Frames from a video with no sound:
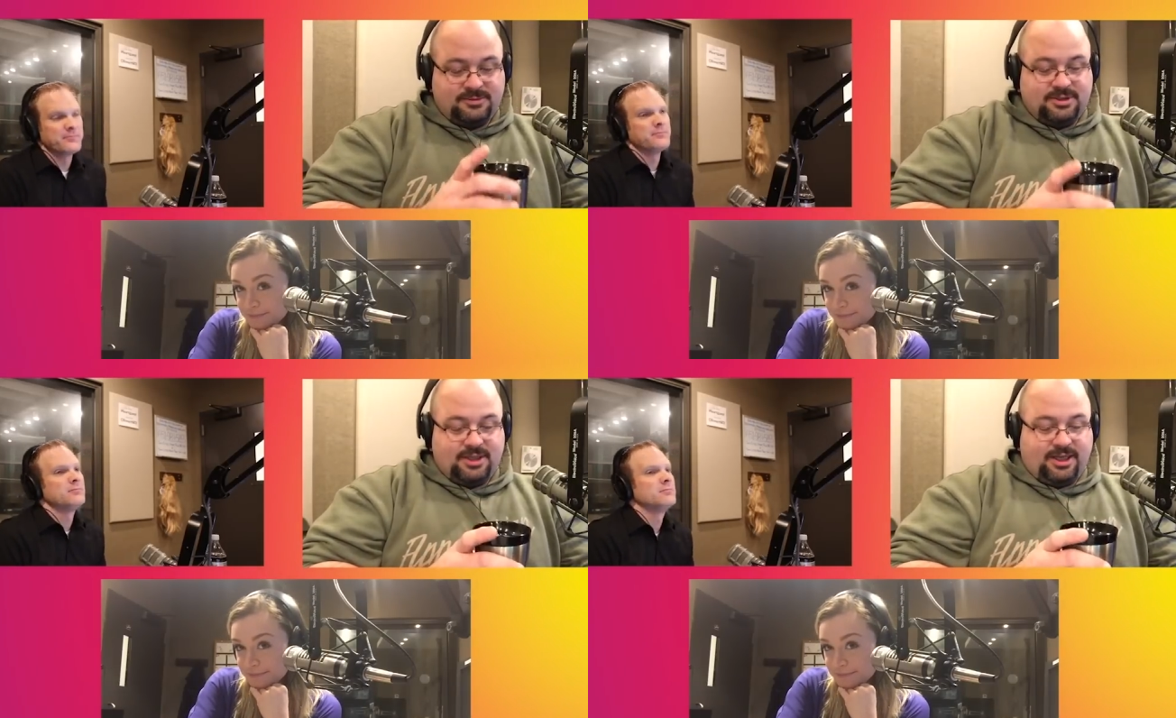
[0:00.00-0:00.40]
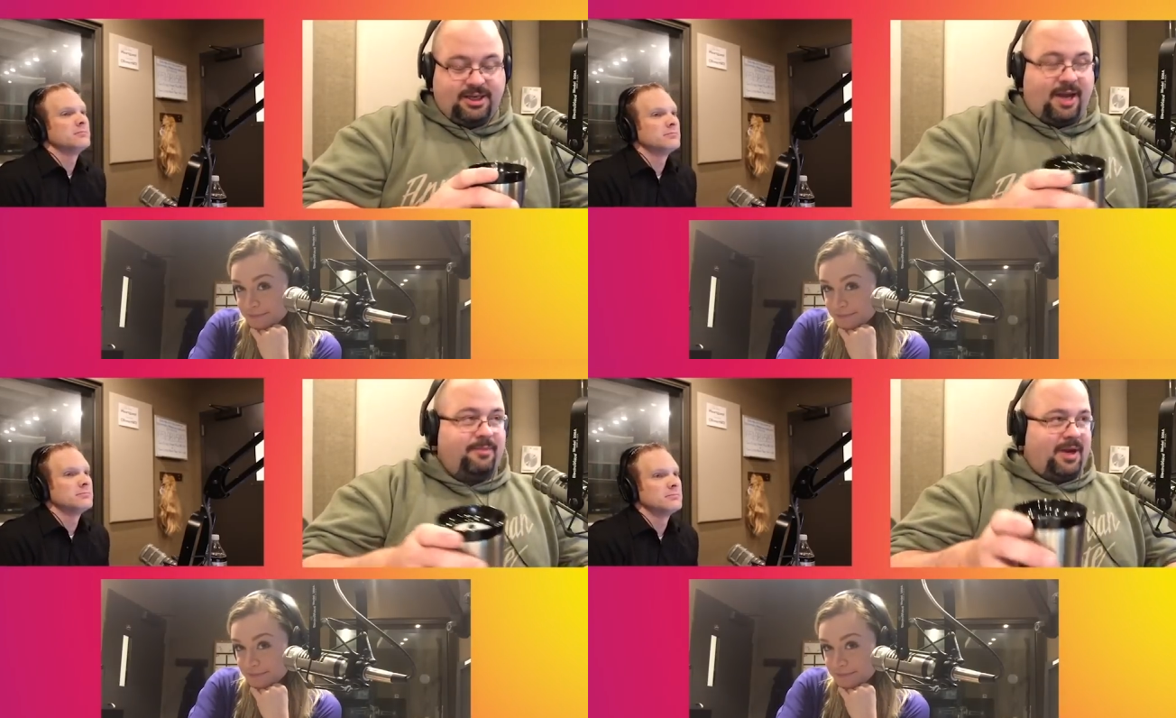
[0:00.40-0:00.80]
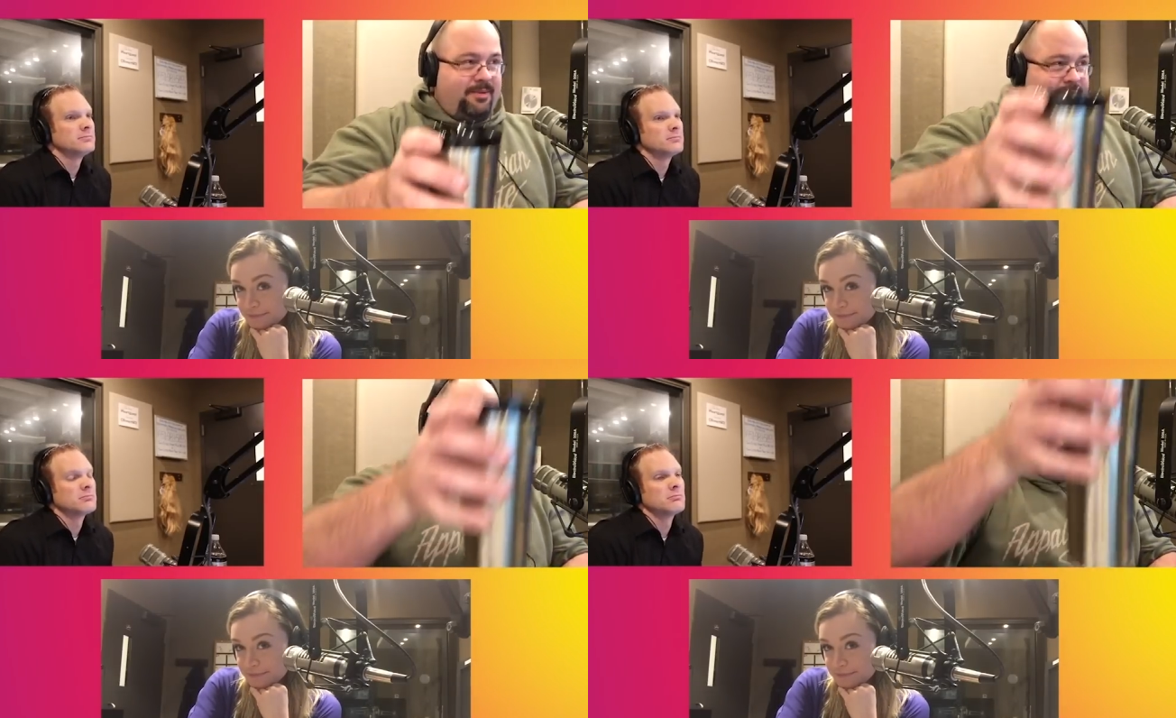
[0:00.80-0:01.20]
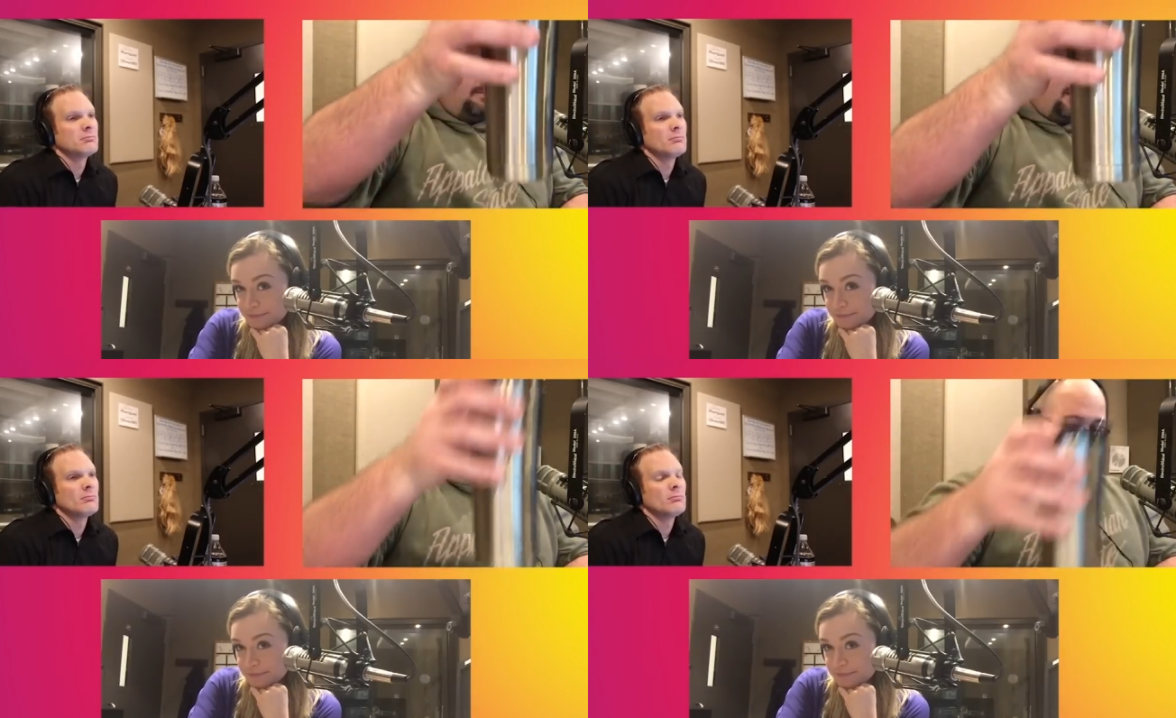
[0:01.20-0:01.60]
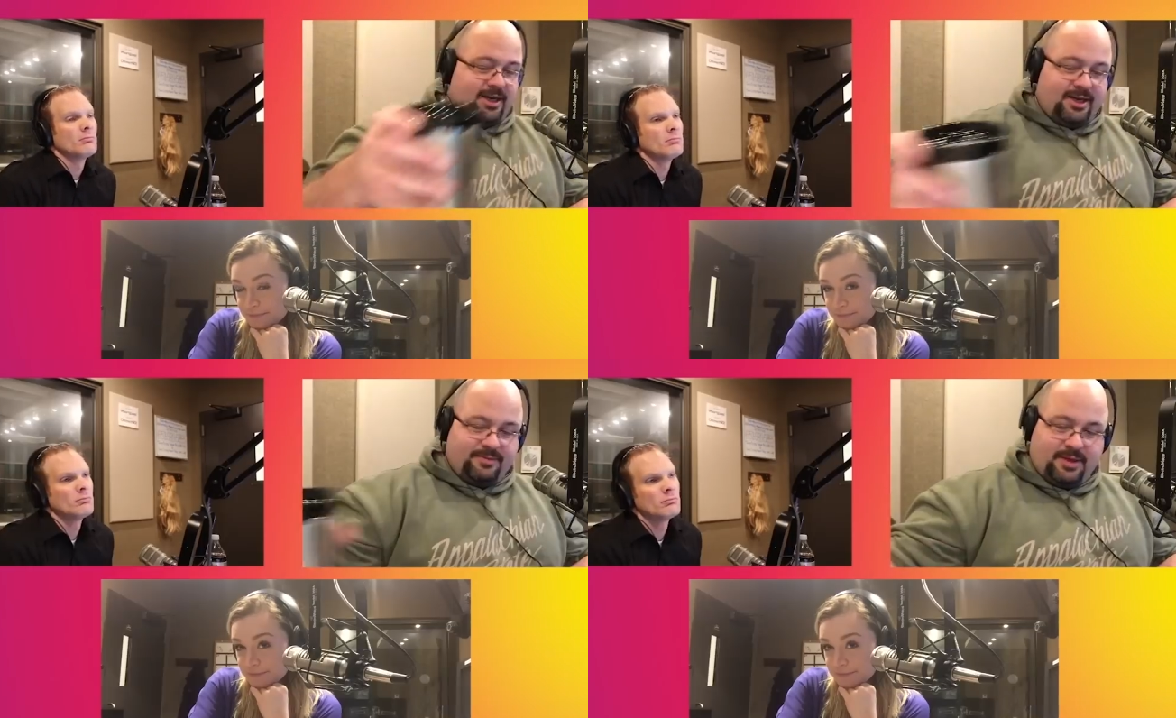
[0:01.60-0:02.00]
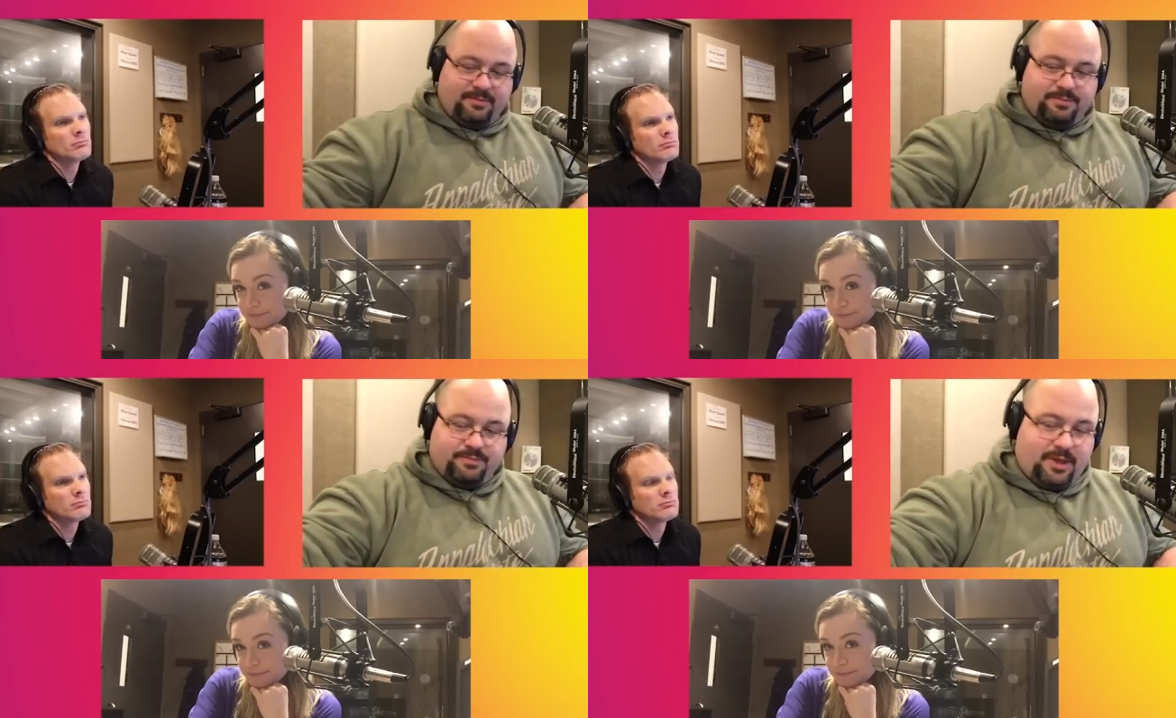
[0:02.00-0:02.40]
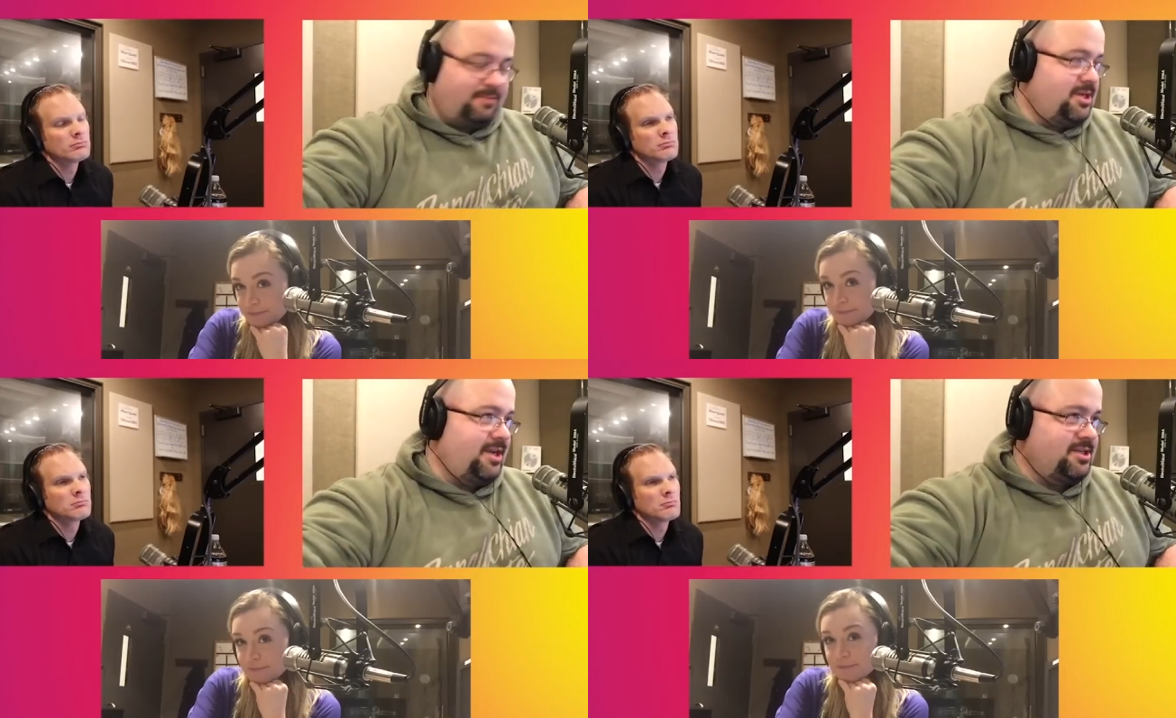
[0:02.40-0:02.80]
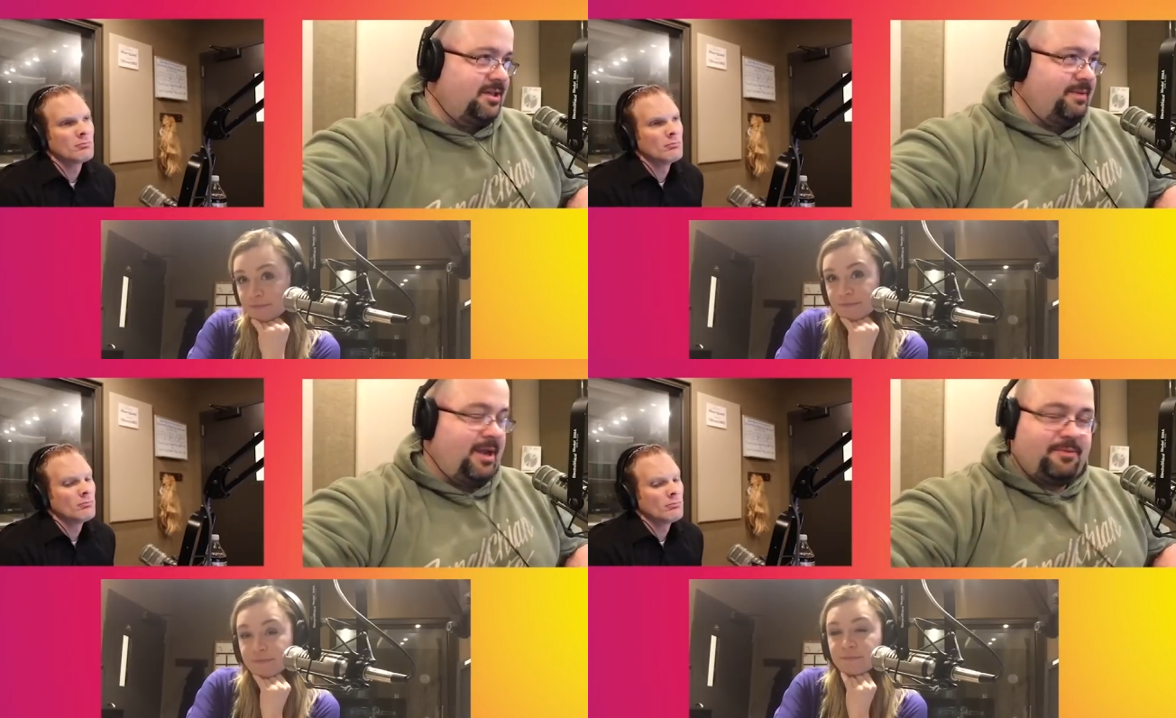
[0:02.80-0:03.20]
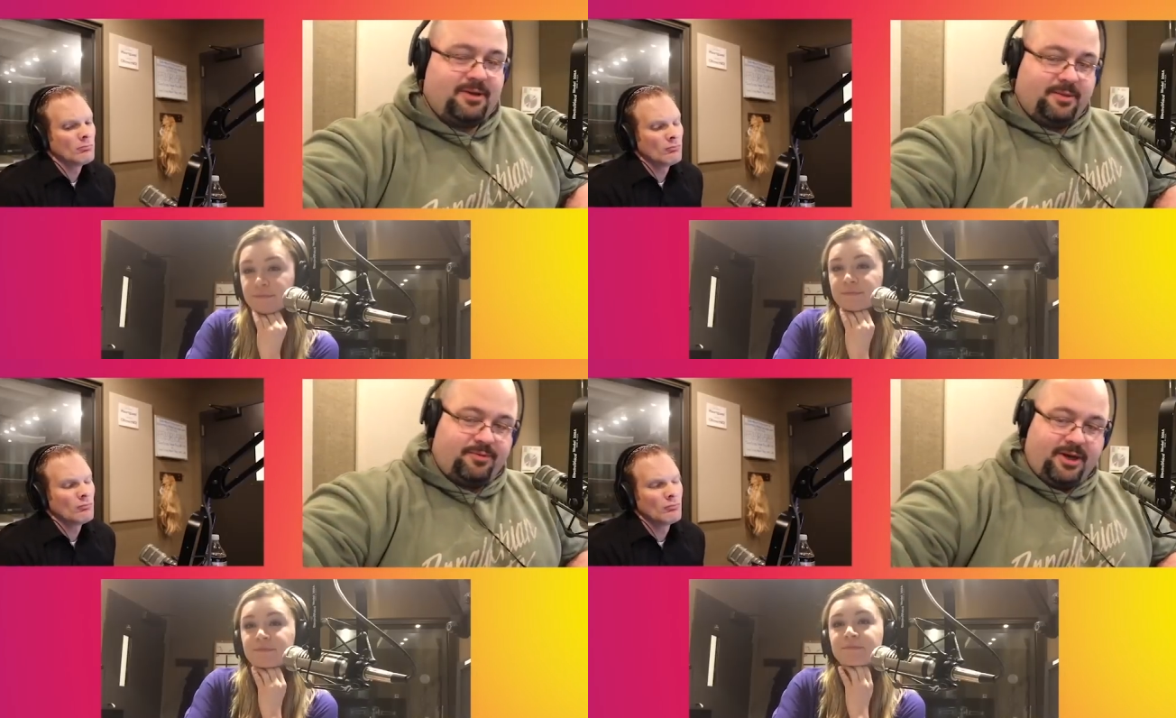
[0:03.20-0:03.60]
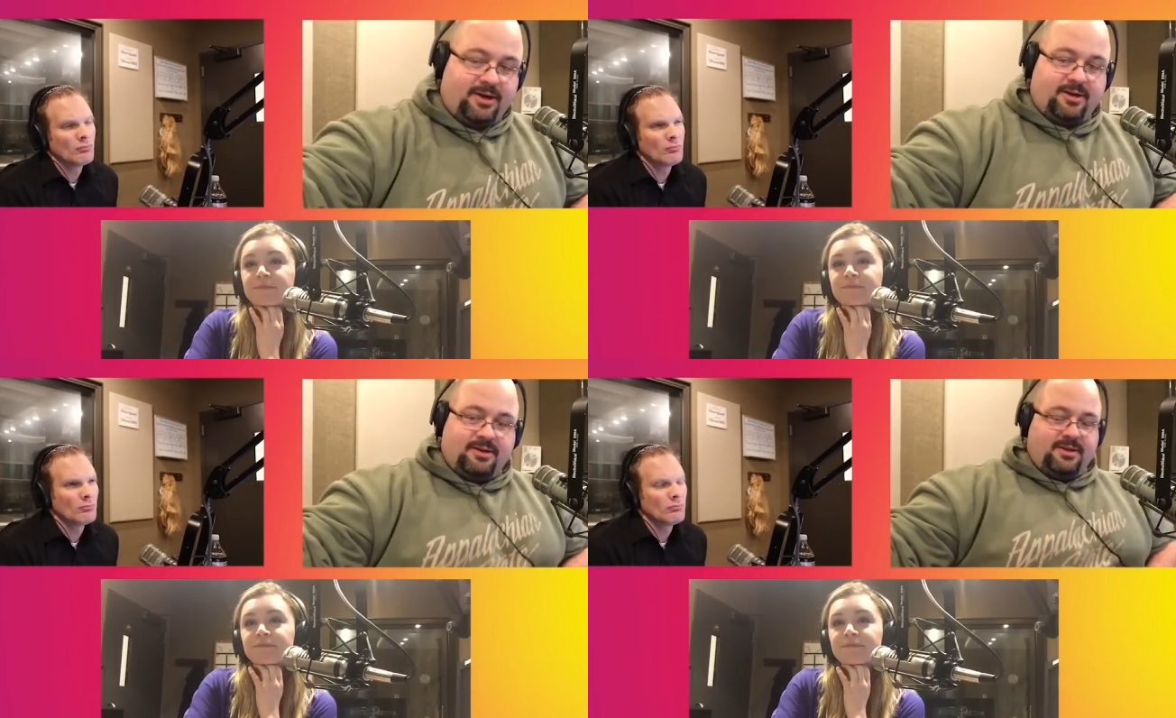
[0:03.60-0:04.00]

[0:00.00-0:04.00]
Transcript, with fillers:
Speaker 1: and I'm I'm getting my uh, I'm, I'm I'm changing the paper and the printer,